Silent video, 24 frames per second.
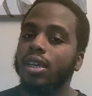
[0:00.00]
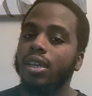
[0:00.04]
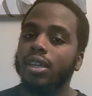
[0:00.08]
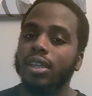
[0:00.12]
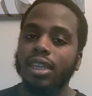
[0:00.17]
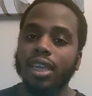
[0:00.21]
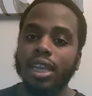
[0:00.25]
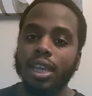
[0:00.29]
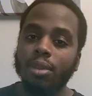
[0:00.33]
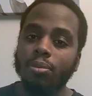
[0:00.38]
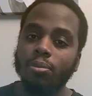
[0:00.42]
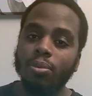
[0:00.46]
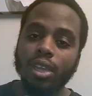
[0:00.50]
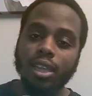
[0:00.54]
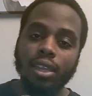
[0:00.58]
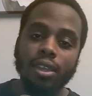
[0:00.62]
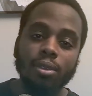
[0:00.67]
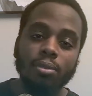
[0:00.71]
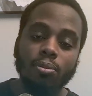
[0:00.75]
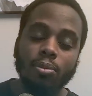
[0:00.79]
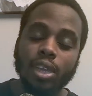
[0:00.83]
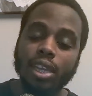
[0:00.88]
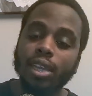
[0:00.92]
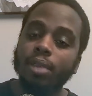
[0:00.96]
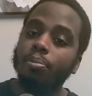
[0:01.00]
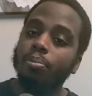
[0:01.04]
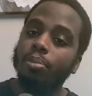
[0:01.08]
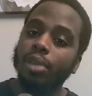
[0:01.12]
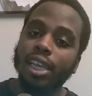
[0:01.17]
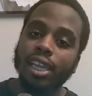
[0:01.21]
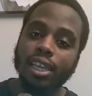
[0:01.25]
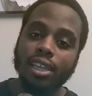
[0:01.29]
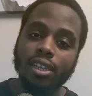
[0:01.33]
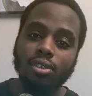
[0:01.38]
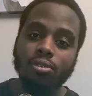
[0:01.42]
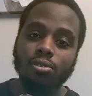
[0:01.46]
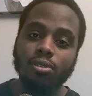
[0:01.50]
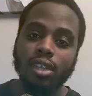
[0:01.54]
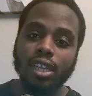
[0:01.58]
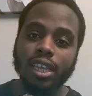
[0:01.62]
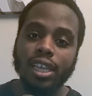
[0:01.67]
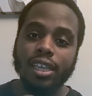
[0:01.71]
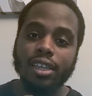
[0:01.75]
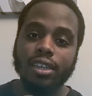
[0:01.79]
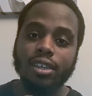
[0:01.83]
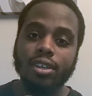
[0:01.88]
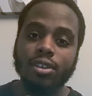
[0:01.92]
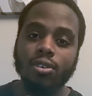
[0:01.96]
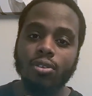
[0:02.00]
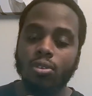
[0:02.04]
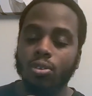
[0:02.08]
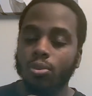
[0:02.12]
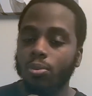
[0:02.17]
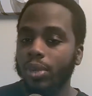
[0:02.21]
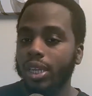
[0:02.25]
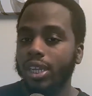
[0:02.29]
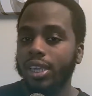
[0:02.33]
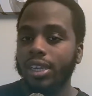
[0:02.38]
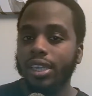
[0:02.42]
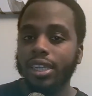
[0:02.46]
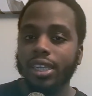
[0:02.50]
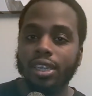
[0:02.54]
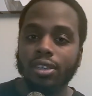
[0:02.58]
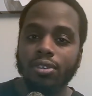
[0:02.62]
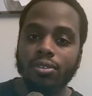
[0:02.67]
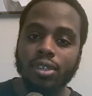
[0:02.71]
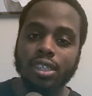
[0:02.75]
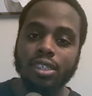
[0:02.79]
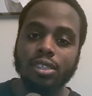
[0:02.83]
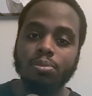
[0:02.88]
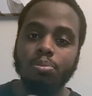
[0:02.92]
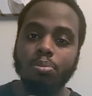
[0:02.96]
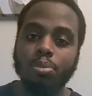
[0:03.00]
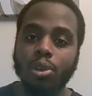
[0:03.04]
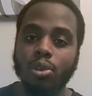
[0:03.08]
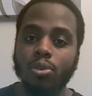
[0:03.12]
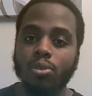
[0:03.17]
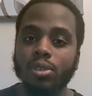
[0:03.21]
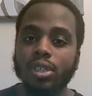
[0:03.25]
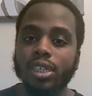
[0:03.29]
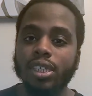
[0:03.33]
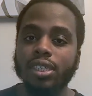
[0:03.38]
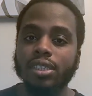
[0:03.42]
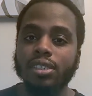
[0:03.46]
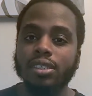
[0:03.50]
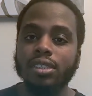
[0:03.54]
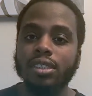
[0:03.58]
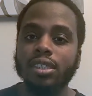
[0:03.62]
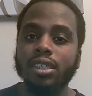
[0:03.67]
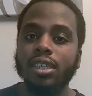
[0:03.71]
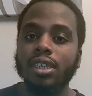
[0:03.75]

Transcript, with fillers: yeah we we'll pay you later or we'll give you this bonus